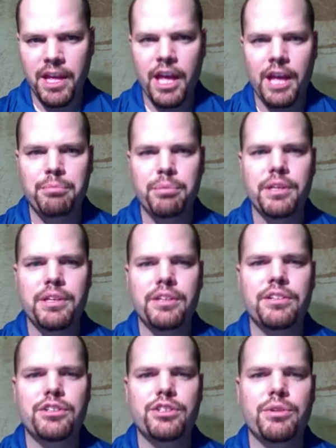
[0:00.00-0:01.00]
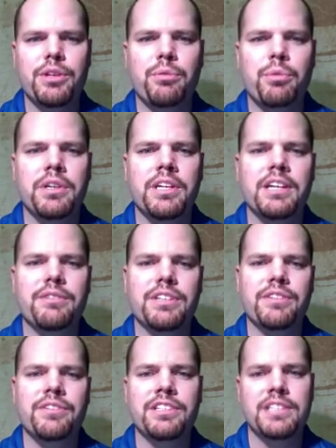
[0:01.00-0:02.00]
And B, show that 1, negative
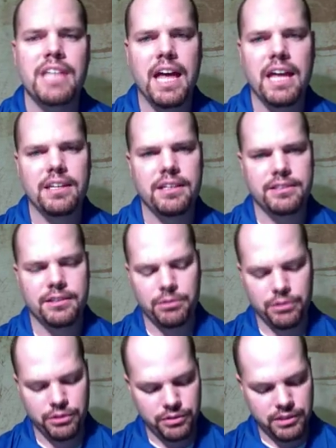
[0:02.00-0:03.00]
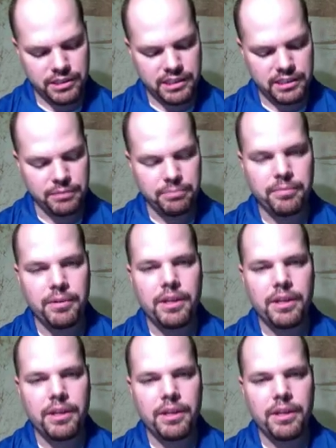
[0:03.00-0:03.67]
7 is not a solution to the system.